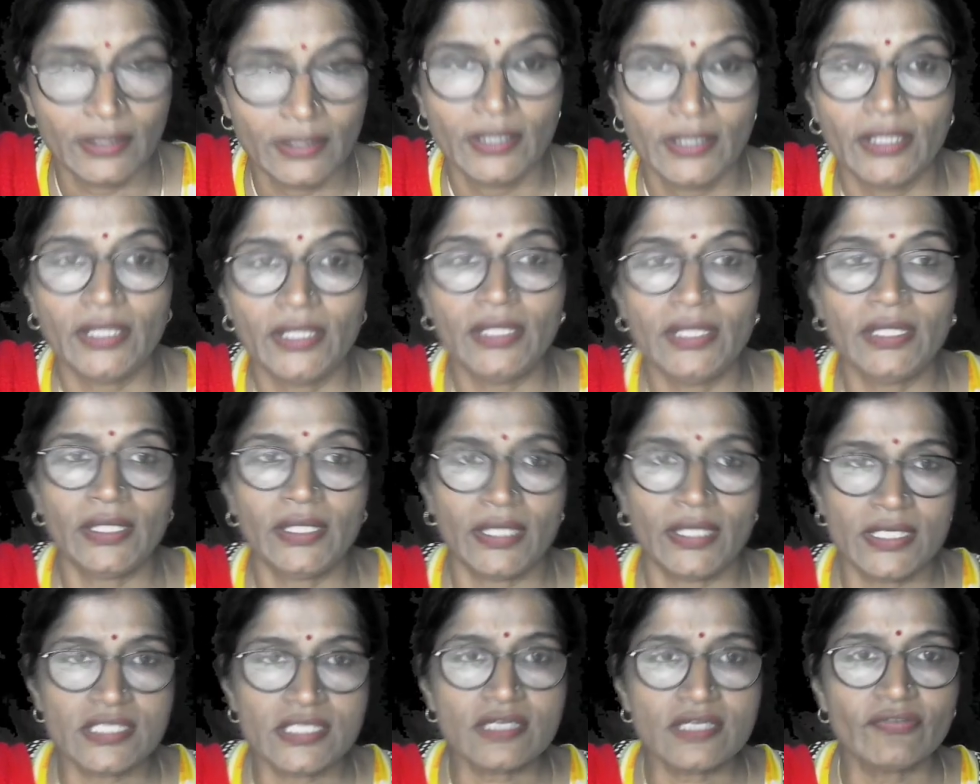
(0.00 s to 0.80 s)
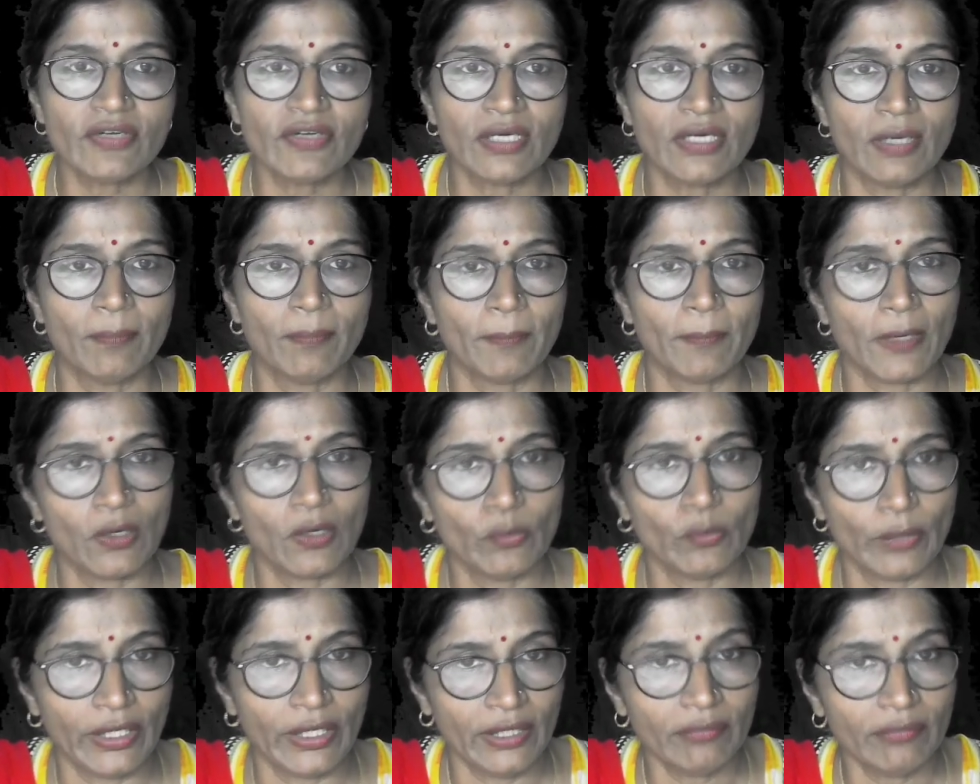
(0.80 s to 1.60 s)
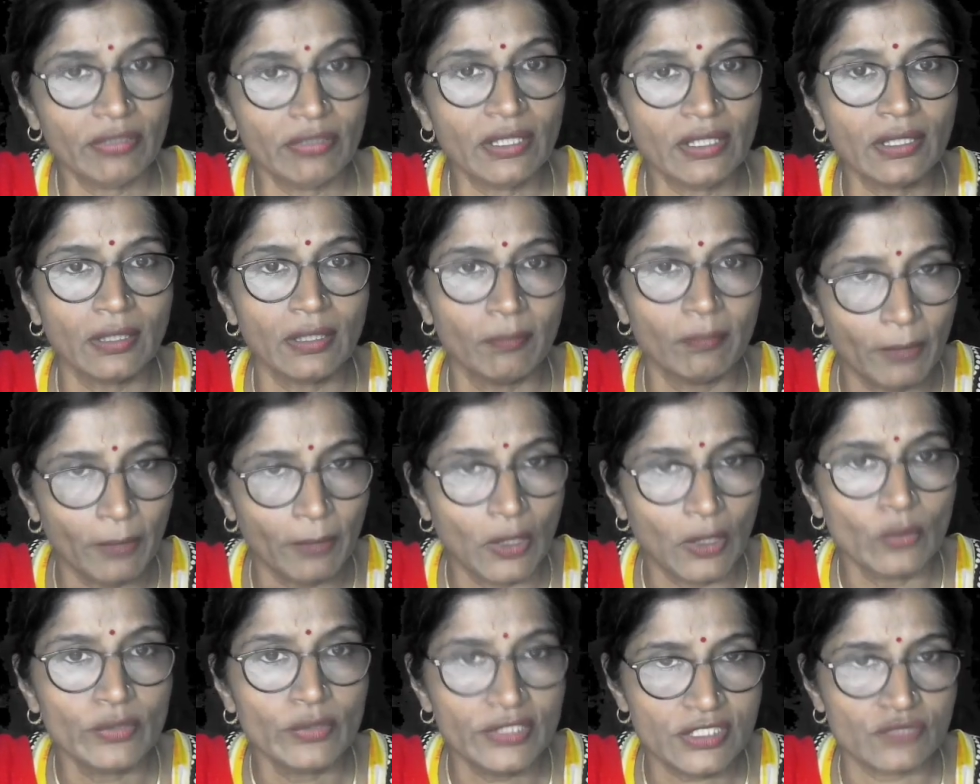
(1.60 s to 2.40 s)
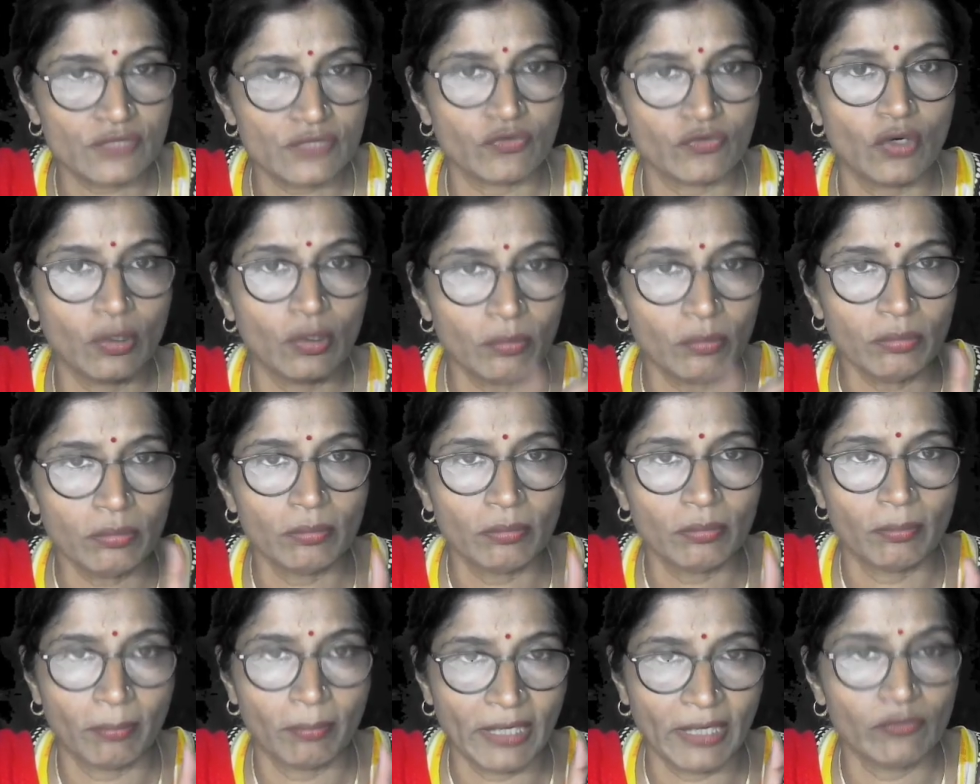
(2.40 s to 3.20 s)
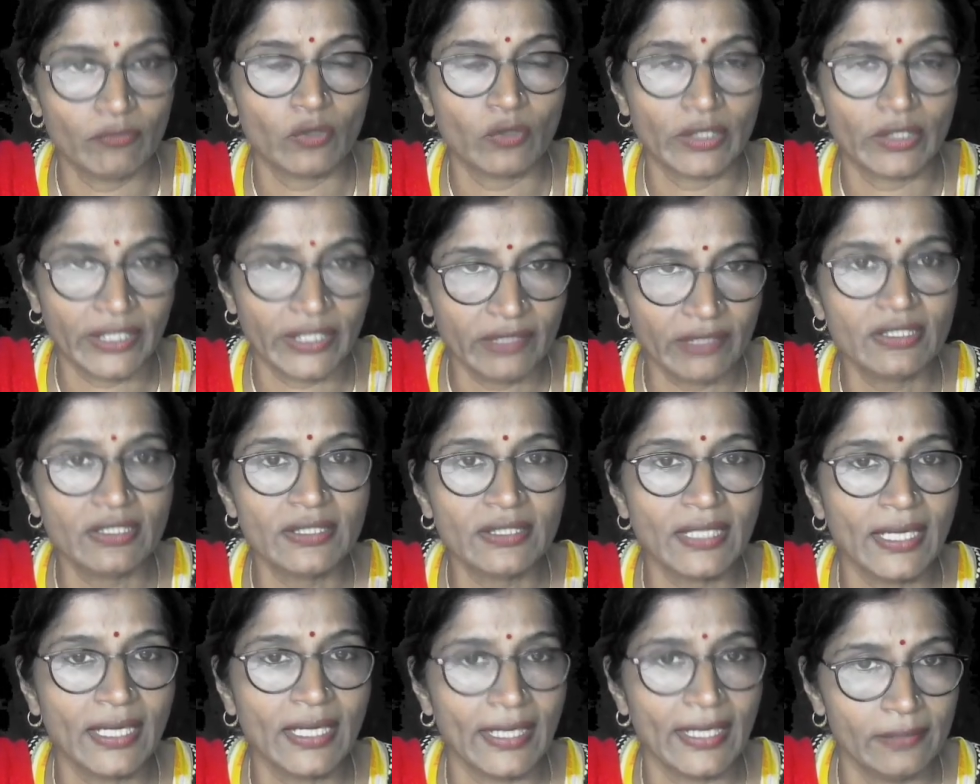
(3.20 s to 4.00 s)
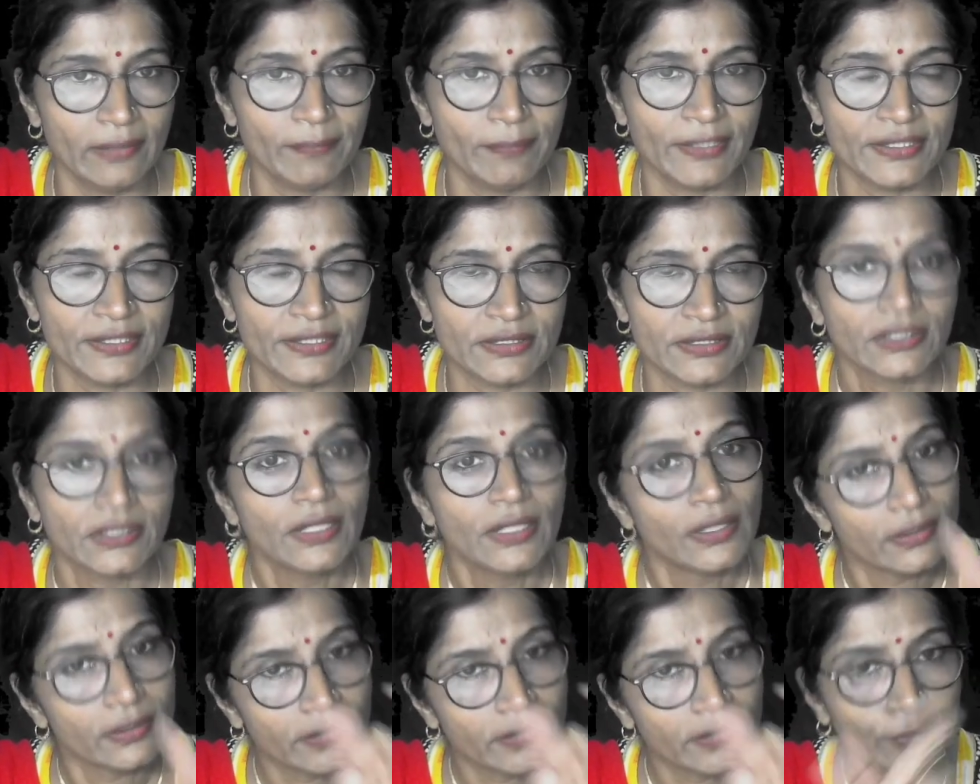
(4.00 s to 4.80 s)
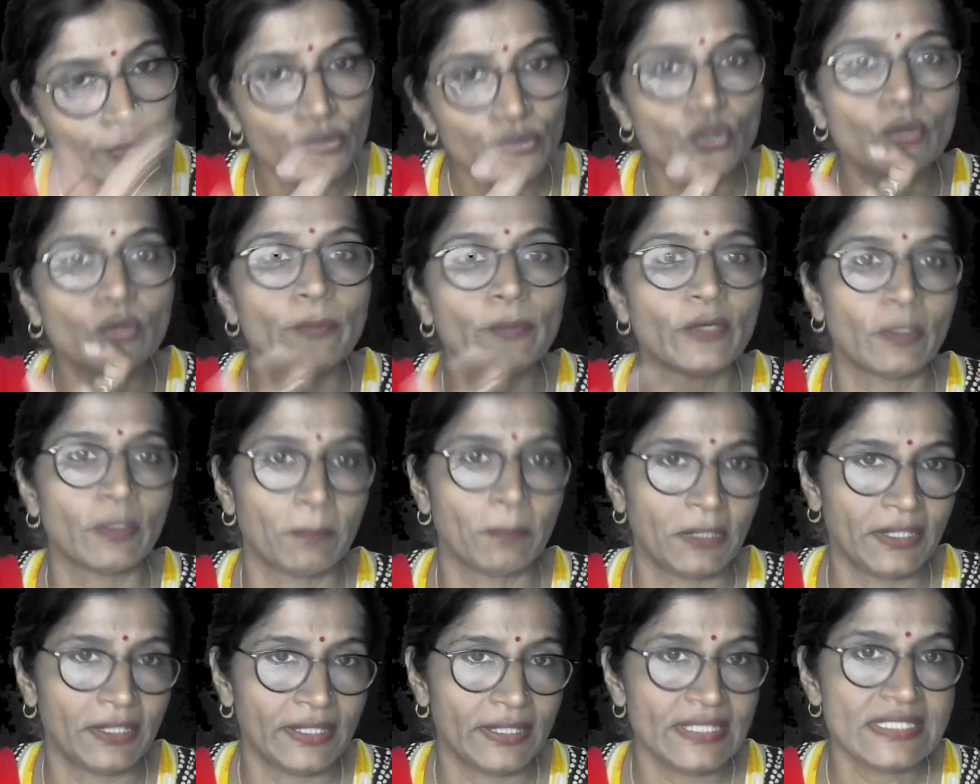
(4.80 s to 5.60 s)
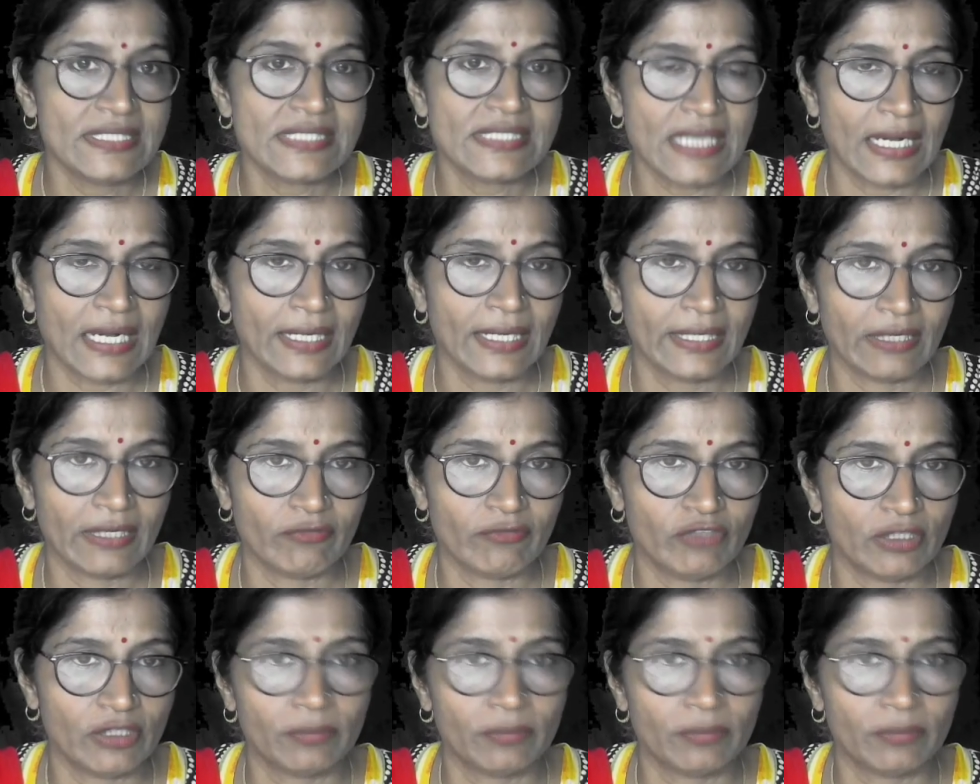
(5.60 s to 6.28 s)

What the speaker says: In case of a compound, whenever a compound is formed by whatever the elements, the new properties are developed.